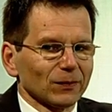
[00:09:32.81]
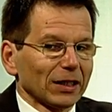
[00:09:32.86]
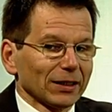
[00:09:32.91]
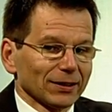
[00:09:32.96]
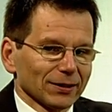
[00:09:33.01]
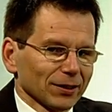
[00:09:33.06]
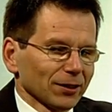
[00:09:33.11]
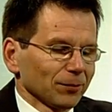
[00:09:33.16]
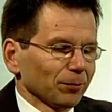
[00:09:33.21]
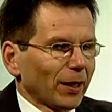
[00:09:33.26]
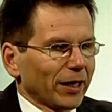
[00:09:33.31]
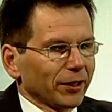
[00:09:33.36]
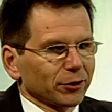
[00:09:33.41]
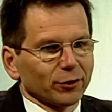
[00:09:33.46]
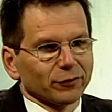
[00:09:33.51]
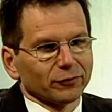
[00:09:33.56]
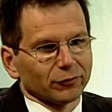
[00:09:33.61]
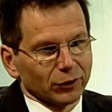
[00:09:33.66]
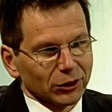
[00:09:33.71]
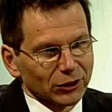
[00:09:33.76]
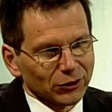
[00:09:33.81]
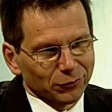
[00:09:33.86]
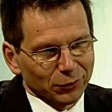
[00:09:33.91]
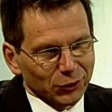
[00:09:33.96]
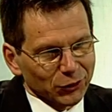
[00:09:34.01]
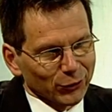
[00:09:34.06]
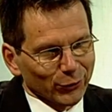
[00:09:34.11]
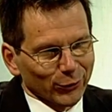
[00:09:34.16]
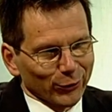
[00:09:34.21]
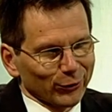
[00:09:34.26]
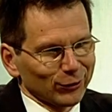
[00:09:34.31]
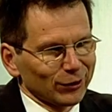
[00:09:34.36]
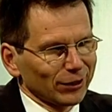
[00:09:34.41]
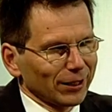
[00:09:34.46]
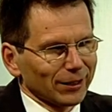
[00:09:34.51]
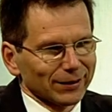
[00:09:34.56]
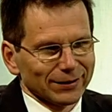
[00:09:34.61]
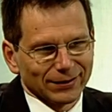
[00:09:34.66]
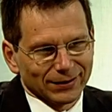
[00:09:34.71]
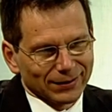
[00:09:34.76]
Is it a matter of risk return,
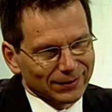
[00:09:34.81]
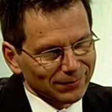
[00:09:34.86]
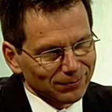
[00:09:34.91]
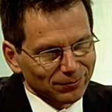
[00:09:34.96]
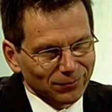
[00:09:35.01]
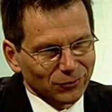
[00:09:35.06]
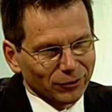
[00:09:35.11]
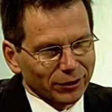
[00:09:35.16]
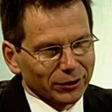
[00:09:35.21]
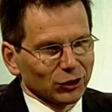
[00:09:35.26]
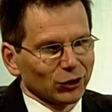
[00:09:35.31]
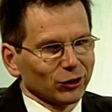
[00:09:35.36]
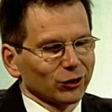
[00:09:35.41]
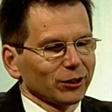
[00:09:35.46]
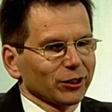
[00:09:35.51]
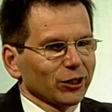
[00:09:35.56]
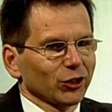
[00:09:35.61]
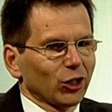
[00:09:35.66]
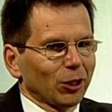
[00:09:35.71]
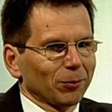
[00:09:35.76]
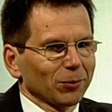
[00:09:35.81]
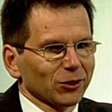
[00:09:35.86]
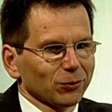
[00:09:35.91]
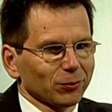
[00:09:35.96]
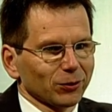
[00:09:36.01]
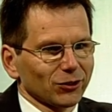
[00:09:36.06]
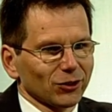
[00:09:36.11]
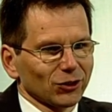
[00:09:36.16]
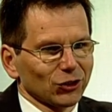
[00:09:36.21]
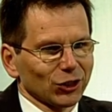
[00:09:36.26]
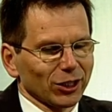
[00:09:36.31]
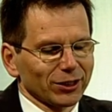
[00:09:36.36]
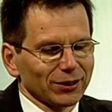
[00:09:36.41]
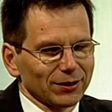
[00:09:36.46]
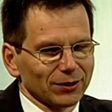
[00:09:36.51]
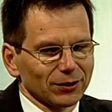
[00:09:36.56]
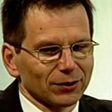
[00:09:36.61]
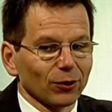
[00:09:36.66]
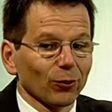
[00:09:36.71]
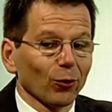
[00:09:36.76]
as traditional economics would
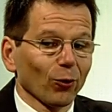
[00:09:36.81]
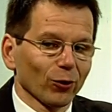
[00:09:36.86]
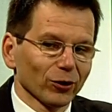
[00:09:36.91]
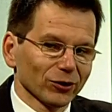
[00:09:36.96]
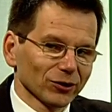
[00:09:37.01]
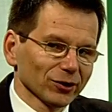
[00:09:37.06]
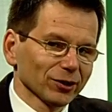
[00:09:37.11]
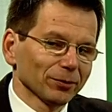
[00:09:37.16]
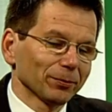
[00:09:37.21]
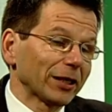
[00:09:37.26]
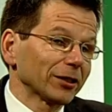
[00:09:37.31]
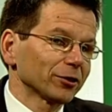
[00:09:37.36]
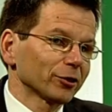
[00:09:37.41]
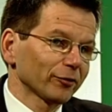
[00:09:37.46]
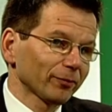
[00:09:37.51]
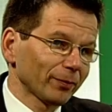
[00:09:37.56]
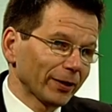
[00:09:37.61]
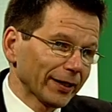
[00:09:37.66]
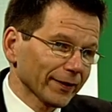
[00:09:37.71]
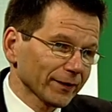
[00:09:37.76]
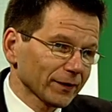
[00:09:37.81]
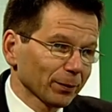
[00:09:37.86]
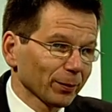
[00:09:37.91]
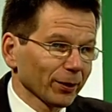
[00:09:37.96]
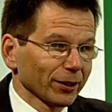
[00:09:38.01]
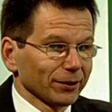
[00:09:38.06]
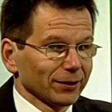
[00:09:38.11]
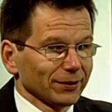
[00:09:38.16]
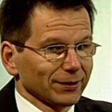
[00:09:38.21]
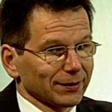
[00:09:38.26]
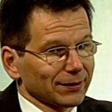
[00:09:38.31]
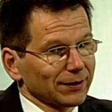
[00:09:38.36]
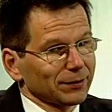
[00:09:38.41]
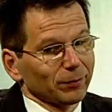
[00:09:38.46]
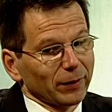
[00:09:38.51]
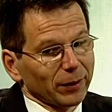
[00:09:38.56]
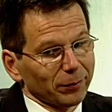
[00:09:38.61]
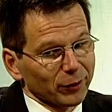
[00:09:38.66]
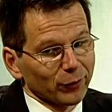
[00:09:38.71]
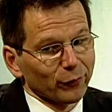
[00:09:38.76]
suggest? Or is it a matter of path dependence? Is it
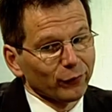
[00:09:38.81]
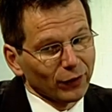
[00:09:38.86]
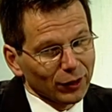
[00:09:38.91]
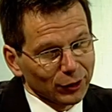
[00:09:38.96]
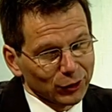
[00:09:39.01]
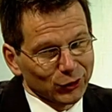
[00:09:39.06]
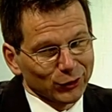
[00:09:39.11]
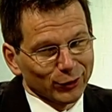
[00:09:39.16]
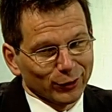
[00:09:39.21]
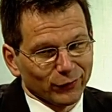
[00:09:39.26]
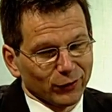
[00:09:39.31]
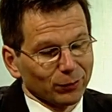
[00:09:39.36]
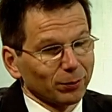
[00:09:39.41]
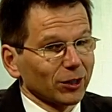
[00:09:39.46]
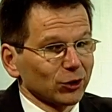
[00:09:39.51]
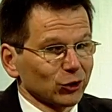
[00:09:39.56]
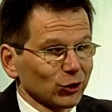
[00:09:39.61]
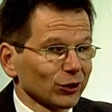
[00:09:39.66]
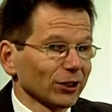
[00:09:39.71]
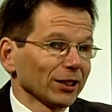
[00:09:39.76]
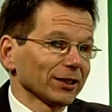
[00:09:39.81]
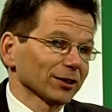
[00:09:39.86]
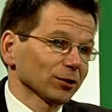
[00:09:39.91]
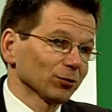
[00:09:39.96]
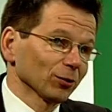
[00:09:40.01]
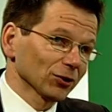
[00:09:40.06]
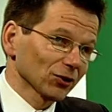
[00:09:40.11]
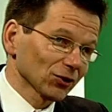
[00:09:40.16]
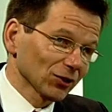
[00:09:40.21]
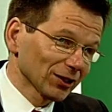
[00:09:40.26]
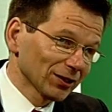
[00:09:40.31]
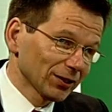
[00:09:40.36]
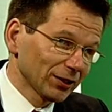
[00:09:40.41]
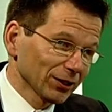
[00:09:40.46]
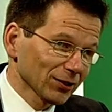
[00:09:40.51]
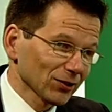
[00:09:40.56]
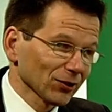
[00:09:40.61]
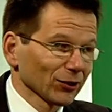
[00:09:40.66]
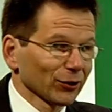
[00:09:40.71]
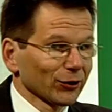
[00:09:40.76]
maybe a function of the budget as it was 6
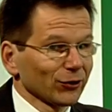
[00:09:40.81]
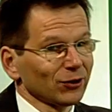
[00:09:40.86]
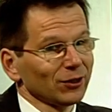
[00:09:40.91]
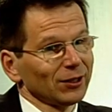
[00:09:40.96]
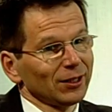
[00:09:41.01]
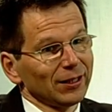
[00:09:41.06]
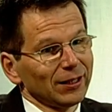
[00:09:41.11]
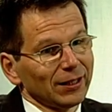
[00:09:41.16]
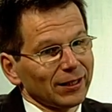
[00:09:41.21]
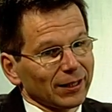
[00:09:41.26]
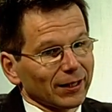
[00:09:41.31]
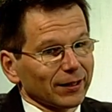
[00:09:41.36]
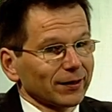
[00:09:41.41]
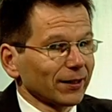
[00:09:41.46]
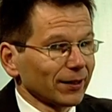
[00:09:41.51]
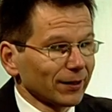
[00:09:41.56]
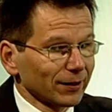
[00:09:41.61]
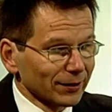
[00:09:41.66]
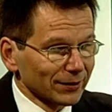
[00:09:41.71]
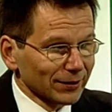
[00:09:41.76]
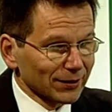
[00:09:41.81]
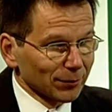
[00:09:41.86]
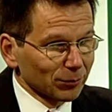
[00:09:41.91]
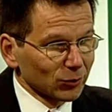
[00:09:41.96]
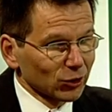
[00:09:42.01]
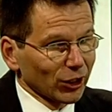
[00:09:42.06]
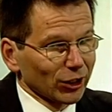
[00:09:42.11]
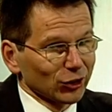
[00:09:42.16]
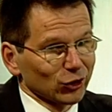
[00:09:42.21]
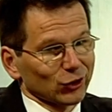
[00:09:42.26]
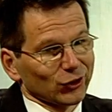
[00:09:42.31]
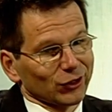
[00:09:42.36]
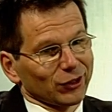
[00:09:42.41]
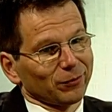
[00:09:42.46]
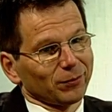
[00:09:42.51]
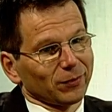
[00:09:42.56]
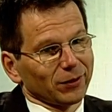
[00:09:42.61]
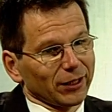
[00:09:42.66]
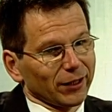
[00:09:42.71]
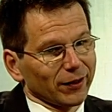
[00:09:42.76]
years ago? And then there's some changes
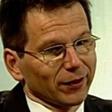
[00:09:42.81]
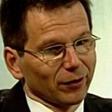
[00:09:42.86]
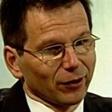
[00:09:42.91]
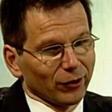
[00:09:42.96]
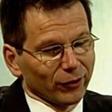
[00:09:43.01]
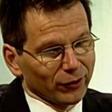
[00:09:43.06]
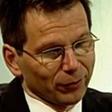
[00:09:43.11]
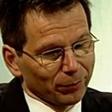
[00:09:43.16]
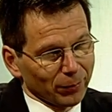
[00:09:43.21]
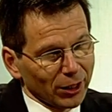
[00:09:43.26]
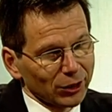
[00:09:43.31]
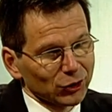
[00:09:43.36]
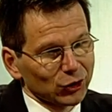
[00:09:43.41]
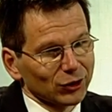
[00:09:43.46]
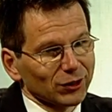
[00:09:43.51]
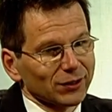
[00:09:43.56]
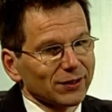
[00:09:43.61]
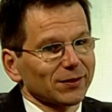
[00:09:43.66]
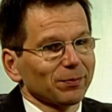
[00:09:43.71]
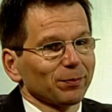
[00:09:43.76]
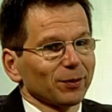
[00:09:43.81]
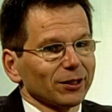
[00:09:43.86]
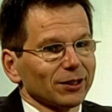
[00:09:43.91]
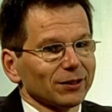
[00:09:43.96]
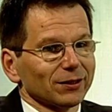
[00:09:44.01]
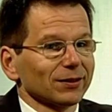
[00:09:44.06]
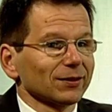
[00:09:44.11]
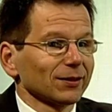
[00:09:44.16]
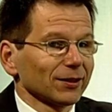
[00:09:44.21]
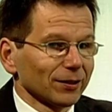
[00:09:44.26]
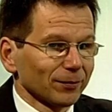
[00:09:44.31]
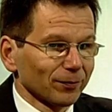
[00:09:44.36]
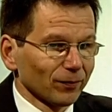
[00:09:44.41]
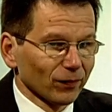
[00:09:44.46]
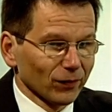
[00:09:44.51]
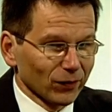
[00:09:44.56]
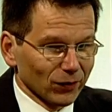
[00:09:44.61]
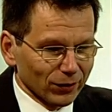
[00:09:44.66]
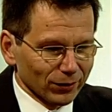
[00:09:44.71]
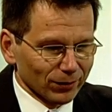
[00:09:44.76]
on the margins, but
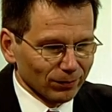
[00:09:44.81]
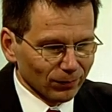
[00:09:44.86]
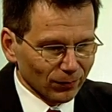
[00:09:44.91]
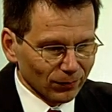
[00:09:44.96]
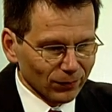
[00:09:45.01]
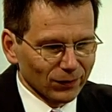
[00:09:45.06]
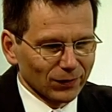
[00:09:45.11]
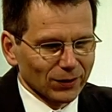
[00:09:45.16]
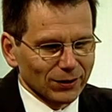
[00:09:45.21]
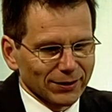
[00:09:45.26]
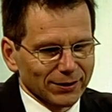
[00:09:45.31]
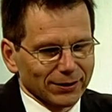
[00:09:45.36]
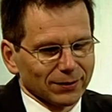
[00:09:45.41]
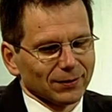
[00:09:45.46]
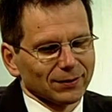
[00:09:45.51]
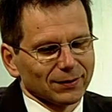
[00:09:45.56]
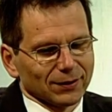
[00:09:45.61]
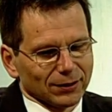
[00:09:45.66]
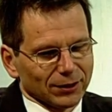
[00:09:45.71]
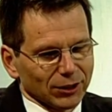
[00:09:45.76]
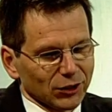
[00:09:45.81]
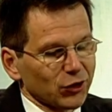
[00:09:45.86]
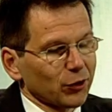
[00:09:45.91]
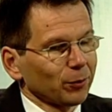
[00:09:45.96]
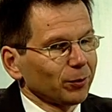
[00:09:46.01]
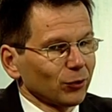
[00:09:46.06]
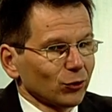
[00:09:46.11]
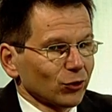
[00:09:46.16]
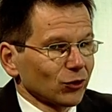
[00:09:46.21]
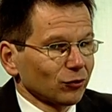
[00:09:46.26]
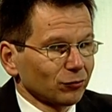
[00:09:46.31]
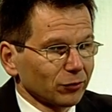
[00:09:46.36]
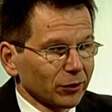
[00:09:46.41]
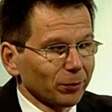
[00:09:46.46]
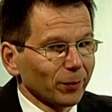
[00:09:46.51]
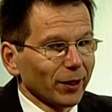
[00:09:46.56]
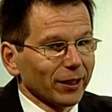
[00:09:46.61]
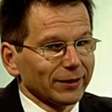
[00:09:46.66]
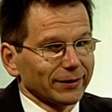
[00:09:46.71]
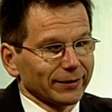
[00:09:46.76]
the distribution
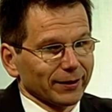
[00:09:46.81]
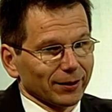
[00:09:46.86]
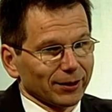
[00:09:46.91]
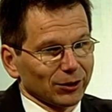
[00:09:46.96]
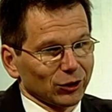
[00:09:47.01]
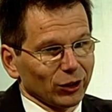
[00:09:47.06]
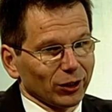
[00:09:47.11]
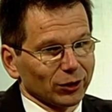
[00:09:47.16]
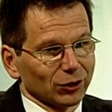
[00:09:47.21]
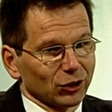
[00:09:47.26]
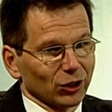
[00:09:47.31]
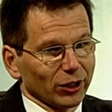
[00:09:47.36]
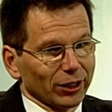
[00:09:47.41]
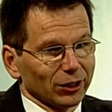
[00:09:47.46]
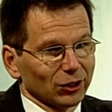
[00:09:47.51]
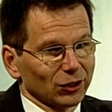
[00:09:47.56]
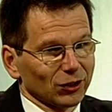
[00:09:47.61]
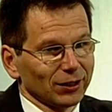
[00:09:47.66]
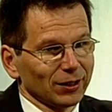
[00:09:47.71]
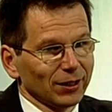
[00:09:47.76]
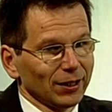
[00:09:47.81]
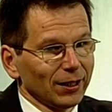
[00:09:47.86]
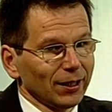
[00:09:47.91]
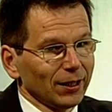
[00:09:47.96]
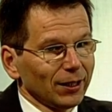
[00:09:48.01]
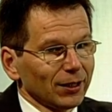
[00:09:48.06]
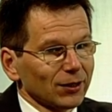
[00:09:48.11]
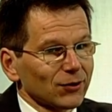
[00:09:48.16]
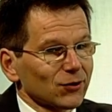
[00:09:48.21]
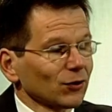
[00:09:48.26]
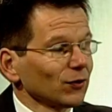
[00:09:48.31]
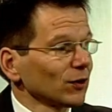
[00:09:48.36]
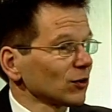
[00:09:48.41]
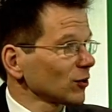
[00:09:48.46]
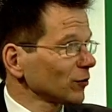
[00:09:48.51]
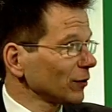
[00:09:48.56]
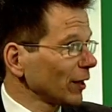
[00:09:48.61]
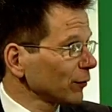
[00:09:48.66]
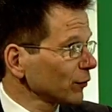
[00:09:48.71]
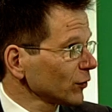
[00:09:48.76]
remains largely unchanged. So this
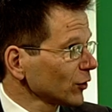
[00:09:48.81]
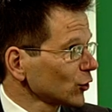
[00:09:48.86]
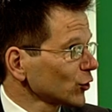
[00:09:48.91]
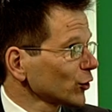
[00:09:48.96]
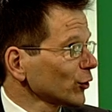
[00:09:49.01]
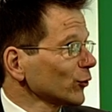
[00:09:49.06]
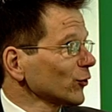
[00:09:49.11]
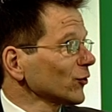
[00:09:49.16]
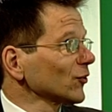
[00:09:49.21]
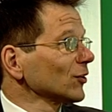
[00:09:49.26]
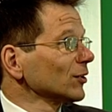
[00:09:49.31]
graph here shows